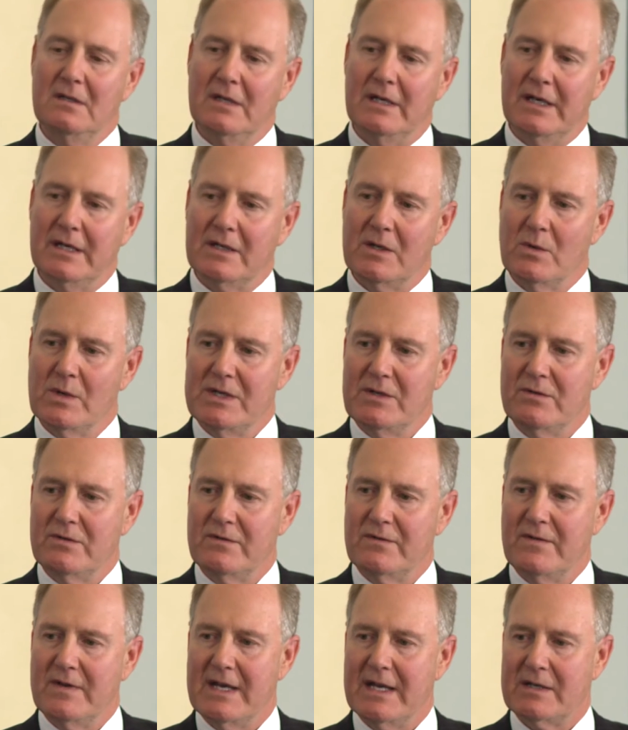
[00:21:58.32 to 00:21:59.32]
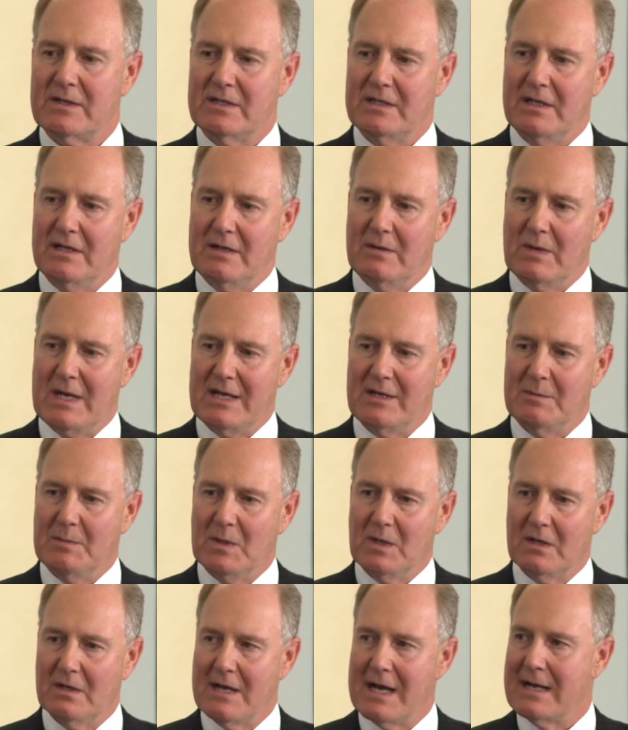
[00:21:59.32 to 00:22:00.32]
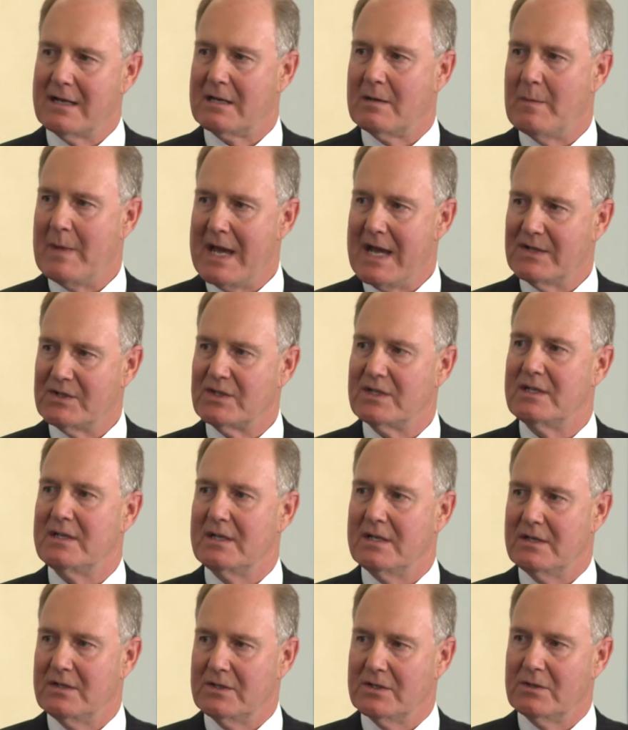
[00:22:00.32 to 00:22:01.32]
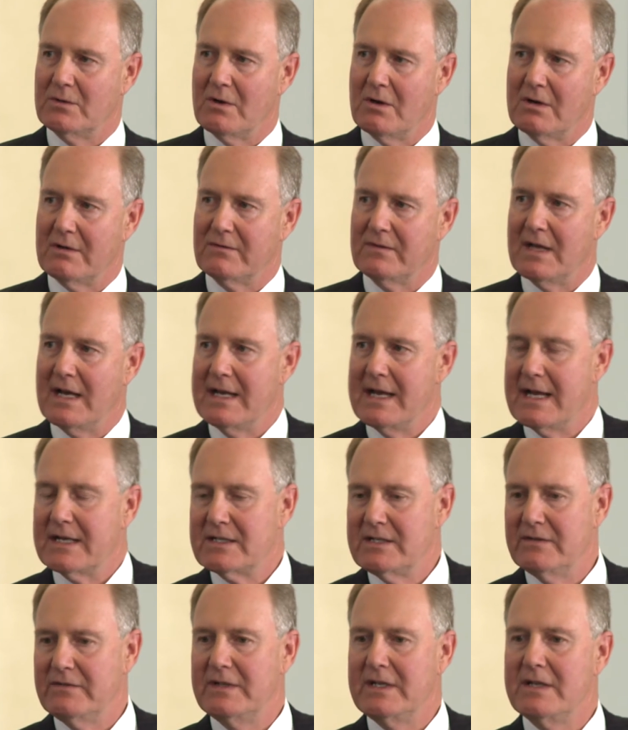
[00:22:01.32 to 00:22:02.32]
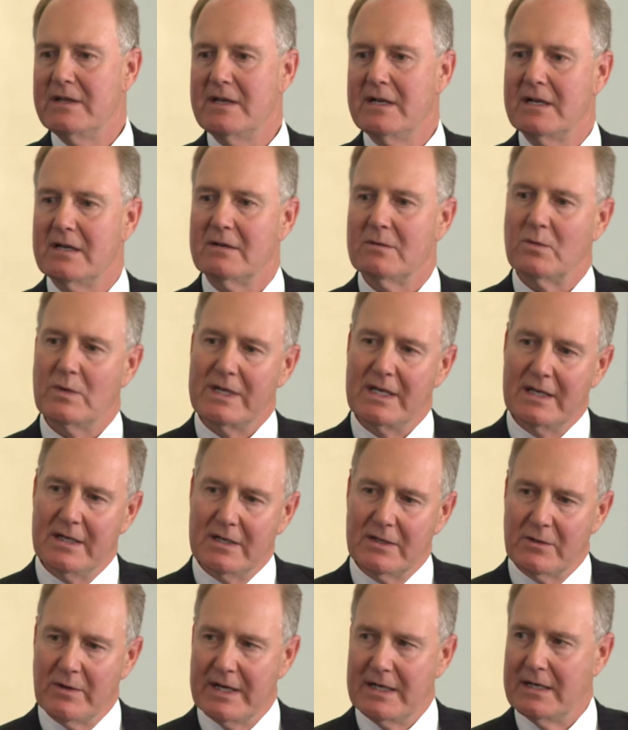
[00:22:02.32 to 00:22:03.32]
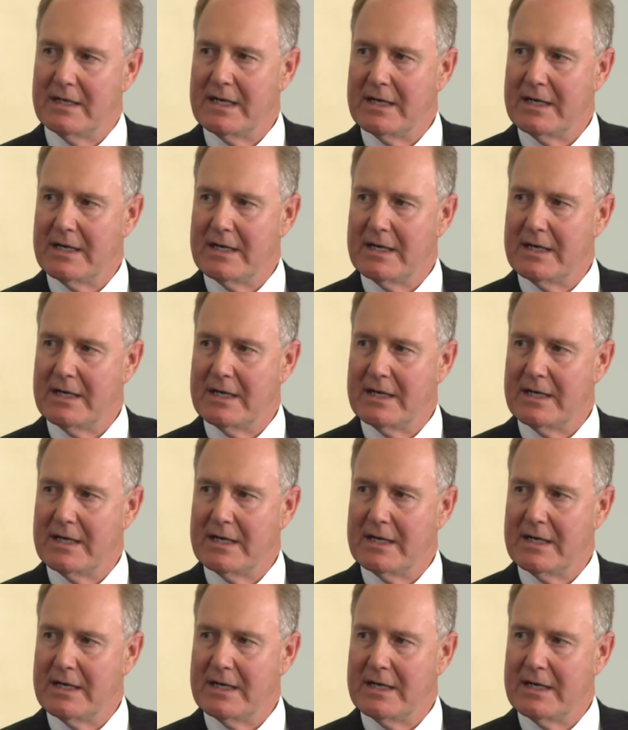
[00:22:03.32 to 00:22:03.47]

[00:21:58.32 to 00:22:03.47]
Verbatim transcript: uh, go into effect, and we had to put a lot of capacity in to grow our flight activity there. We integrated